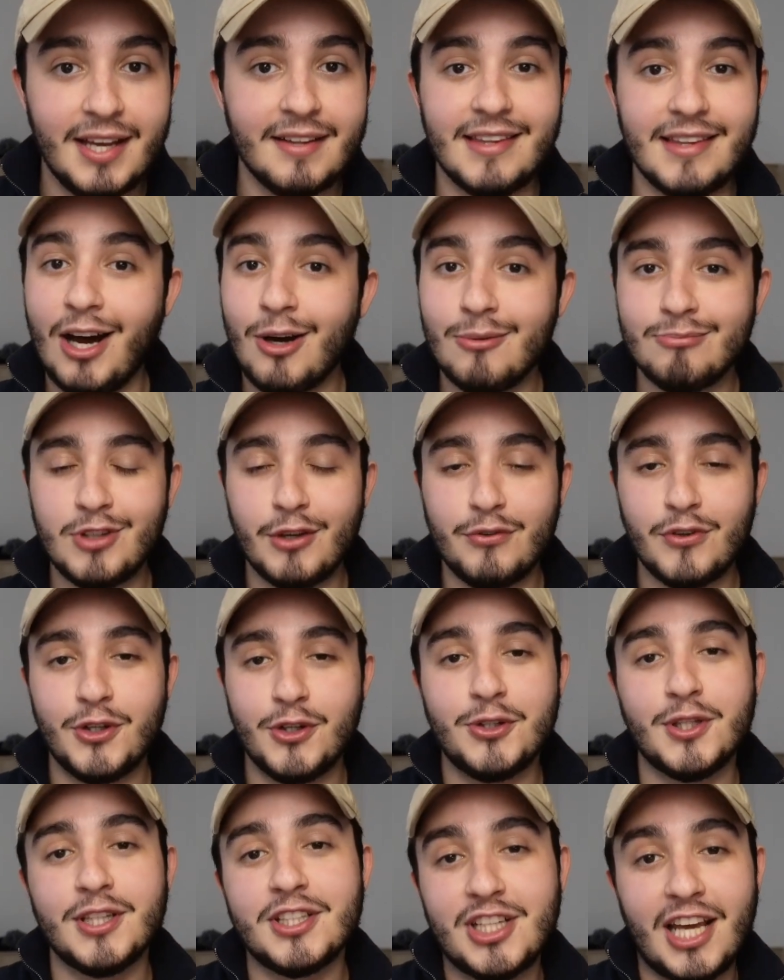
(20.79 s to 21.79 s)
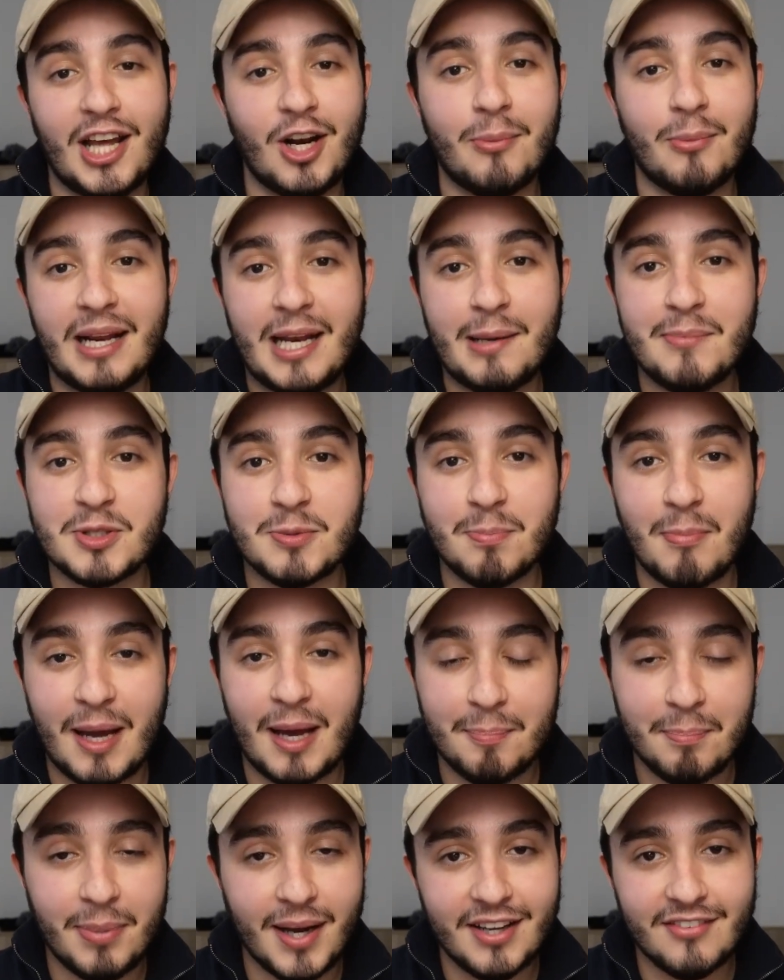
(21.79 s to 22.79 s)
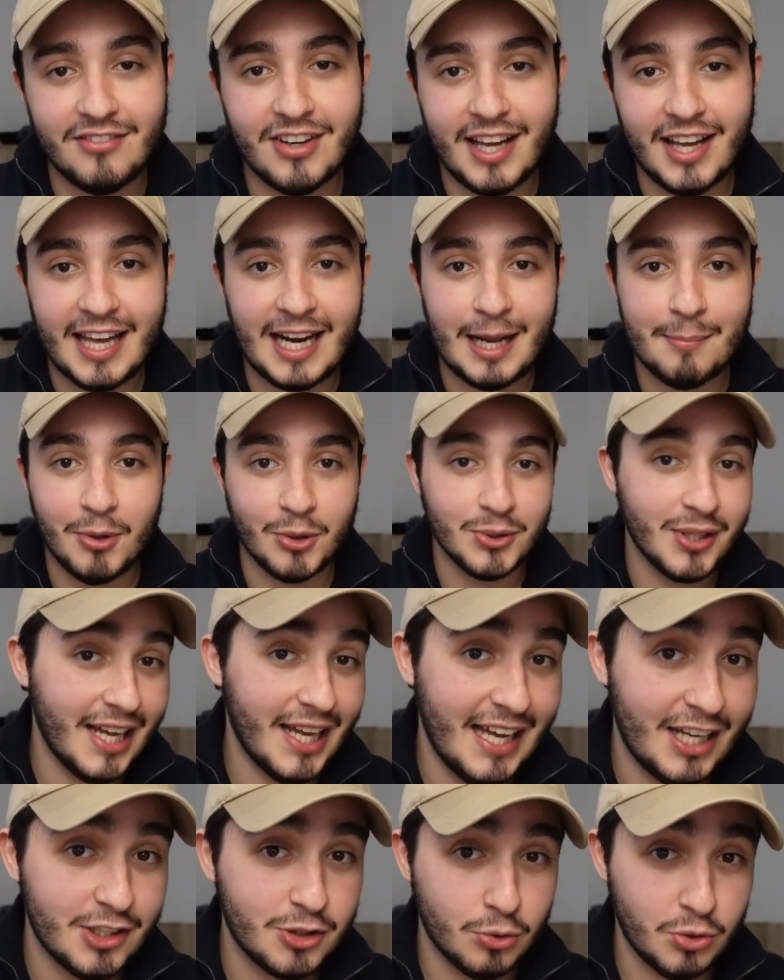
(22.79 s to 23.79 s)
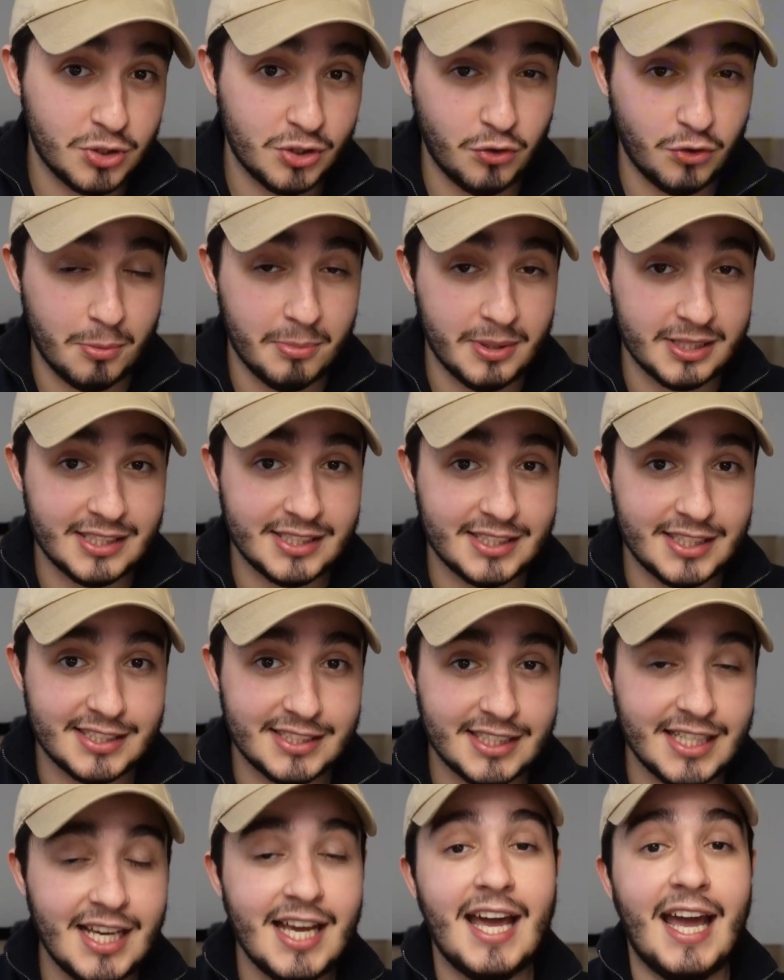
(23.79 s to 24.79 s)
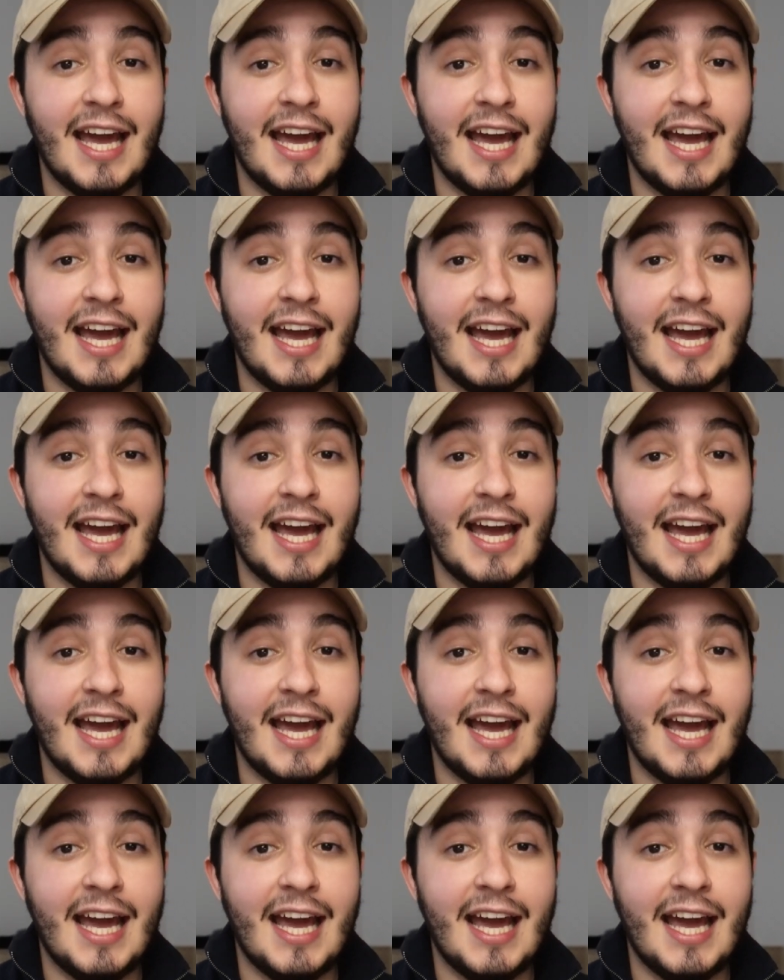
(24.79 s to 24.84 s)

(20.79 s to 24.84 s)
Now, if you're new to the channel, my name is Paiva and I build AI solutions for businesses.